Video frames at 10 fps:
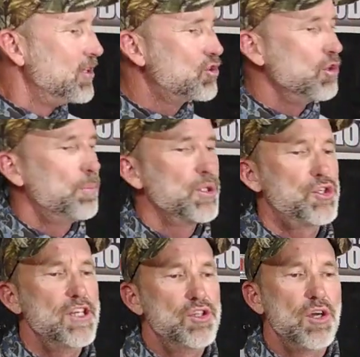Sure
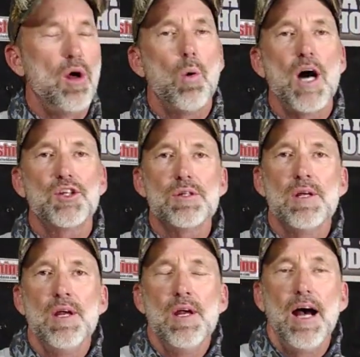appreciate you all
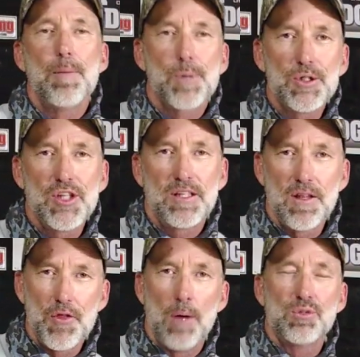watching. I appreciate
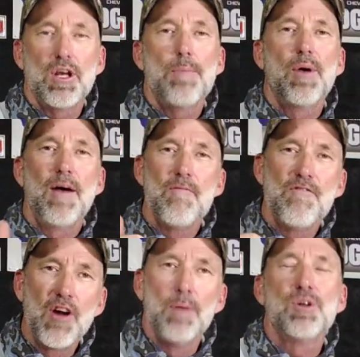the thumbs up. I
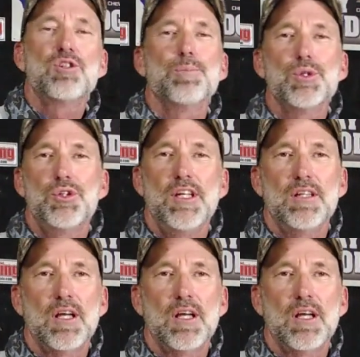very much appreciate